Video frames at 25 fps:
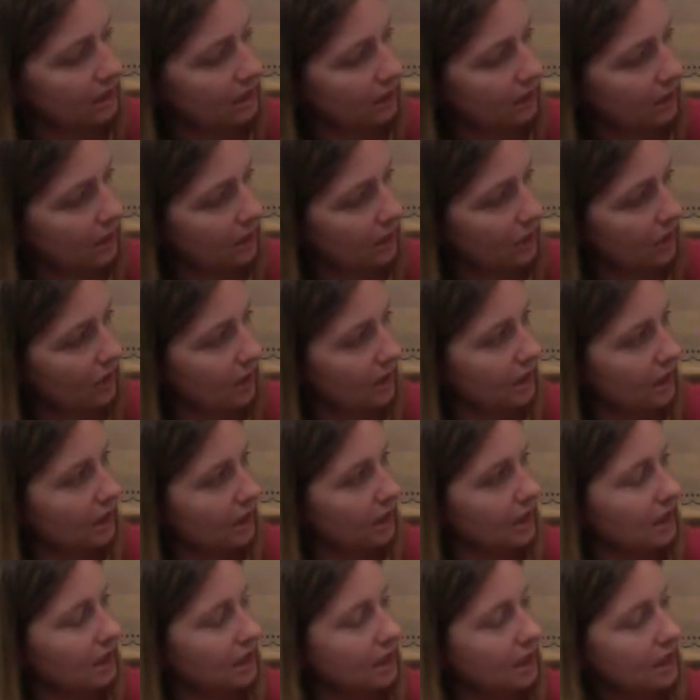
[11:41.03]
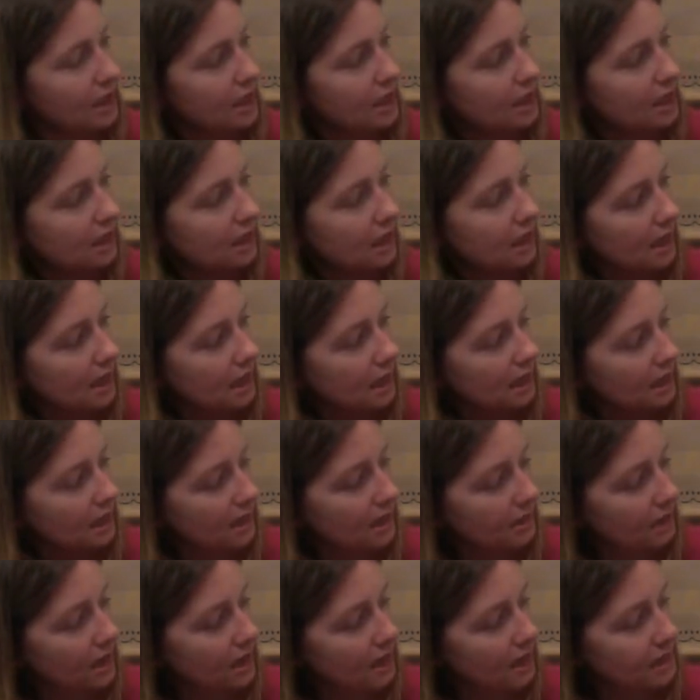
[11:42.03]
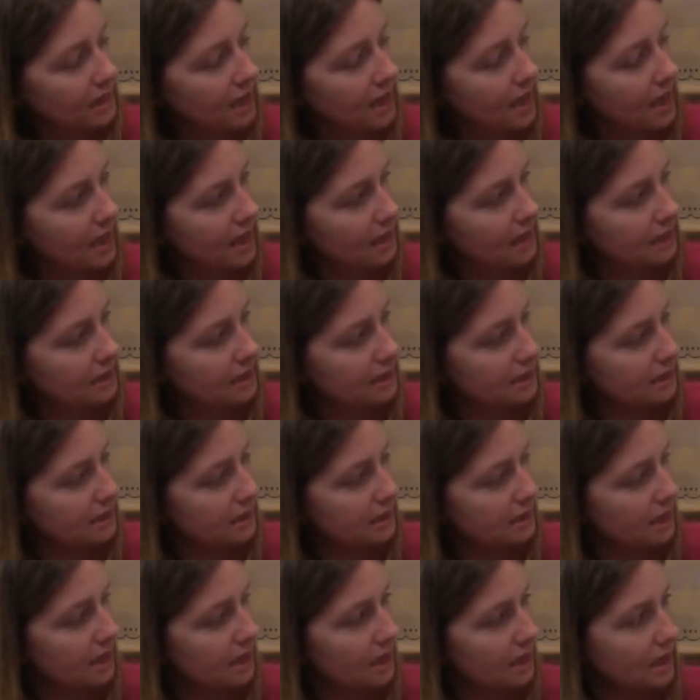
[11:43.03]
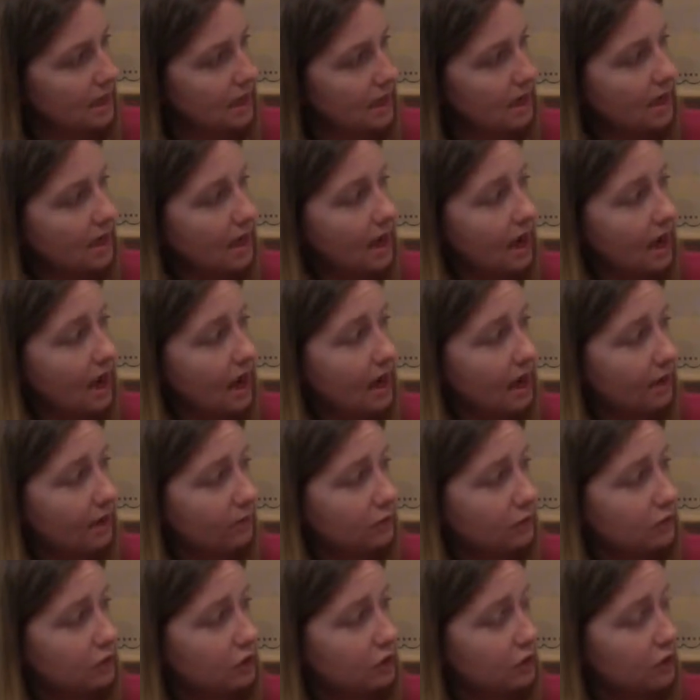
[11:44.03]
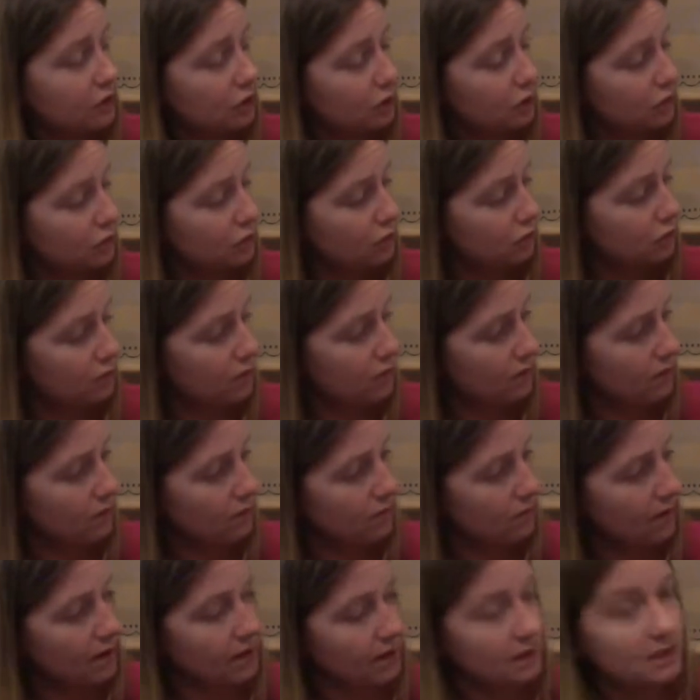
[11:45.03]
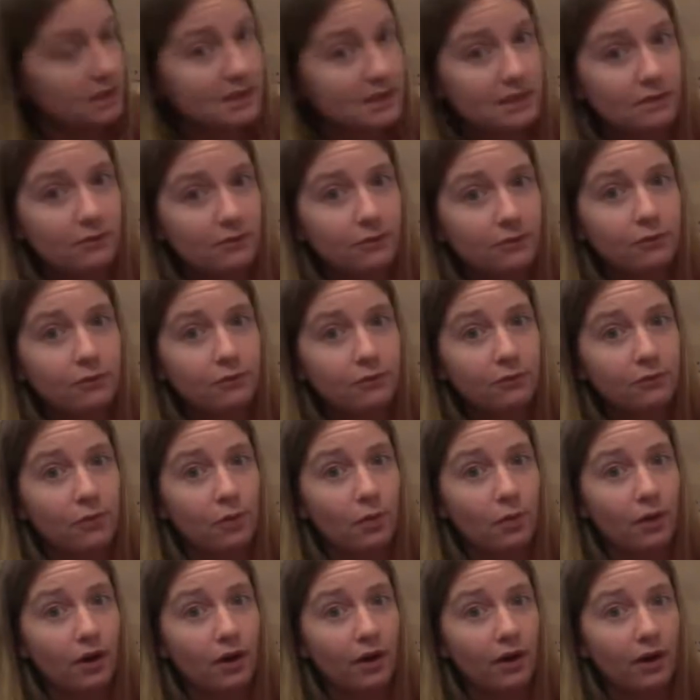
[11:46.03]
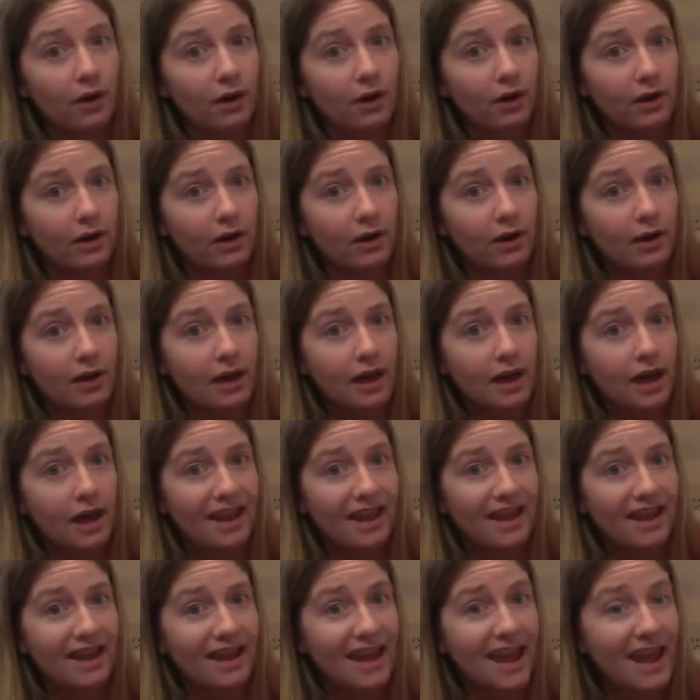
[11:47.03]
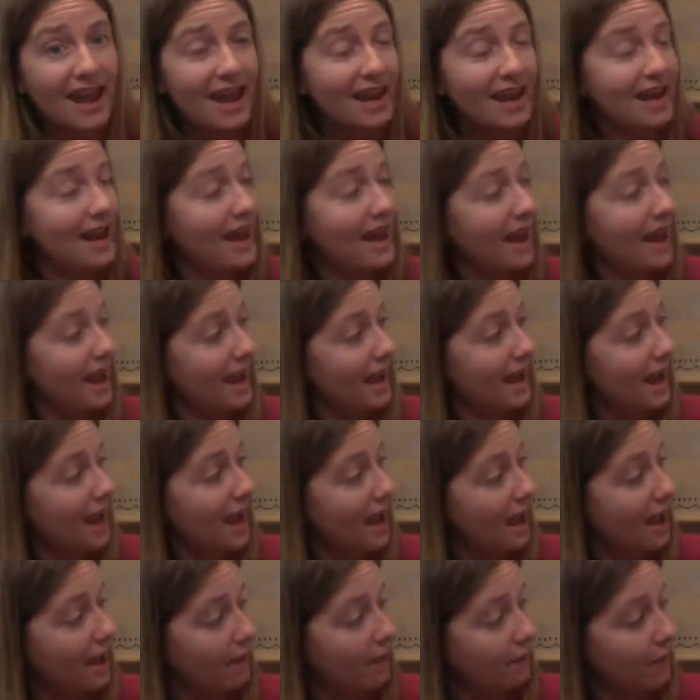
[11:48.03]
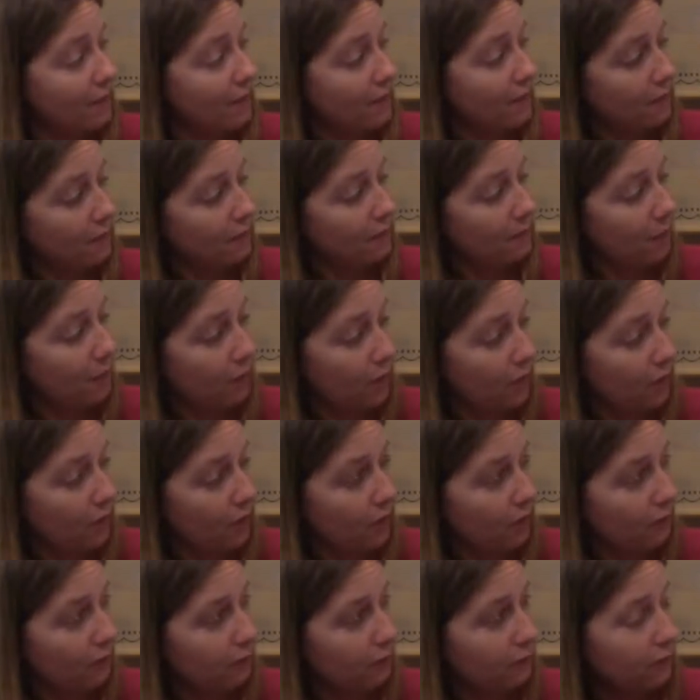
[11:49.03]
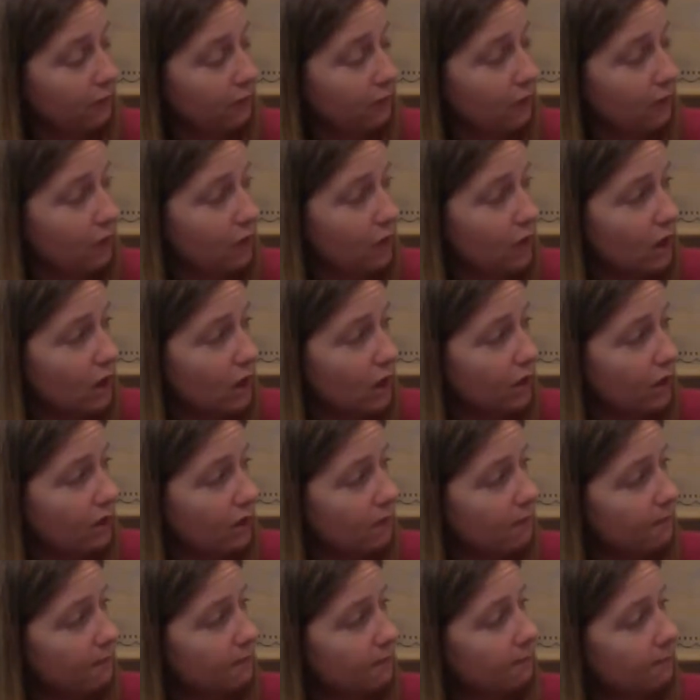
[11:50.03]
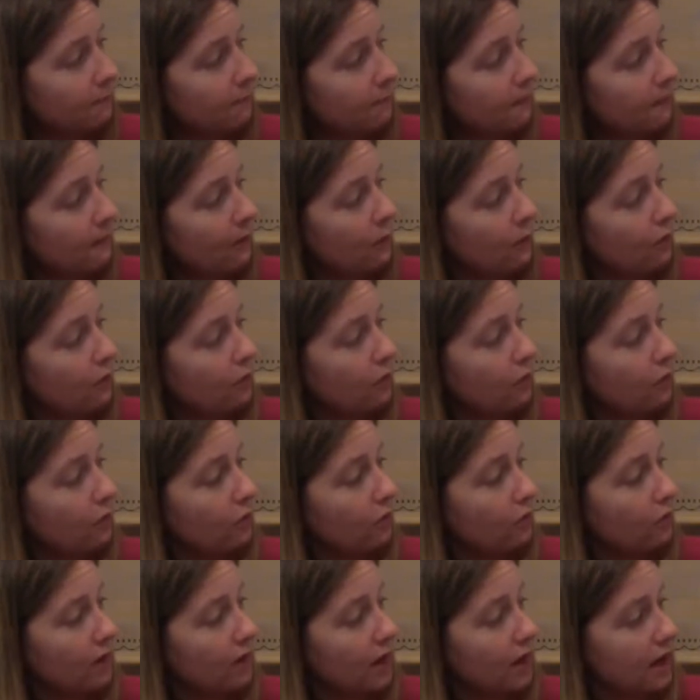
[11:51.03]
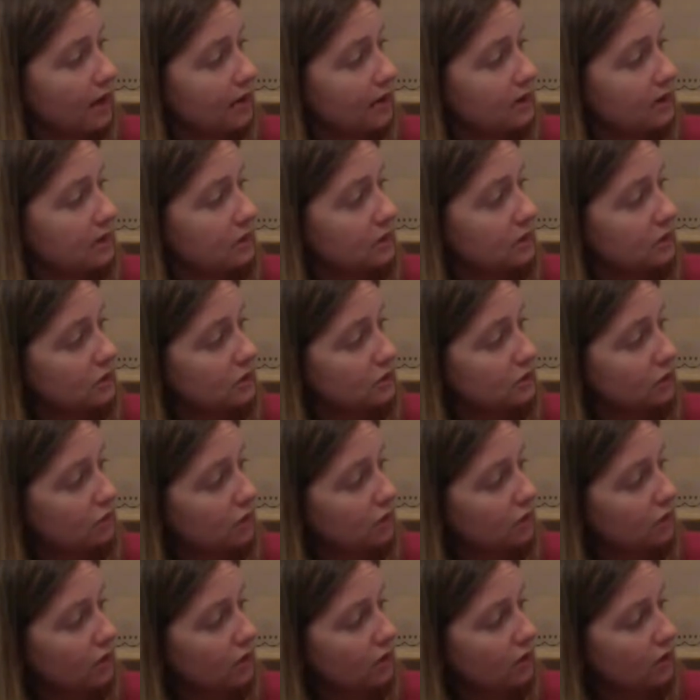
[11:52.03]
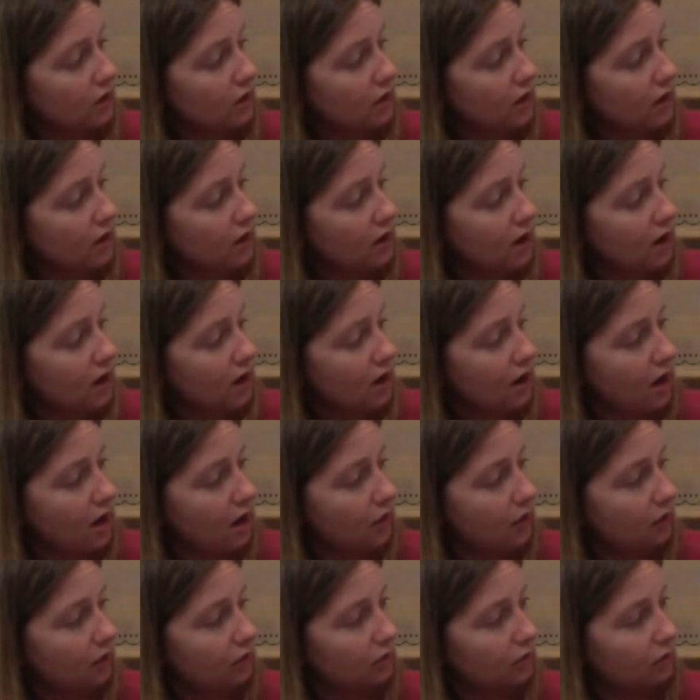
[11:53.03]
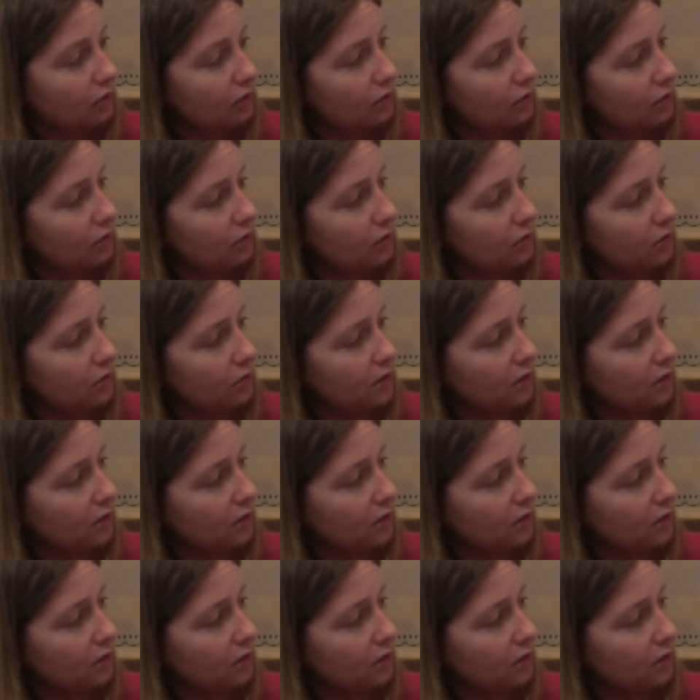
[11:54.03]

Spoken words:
Very good. Then I look at my tens. I have 2 minus 4. Again, I have more on the floor. Go next door, ungroup.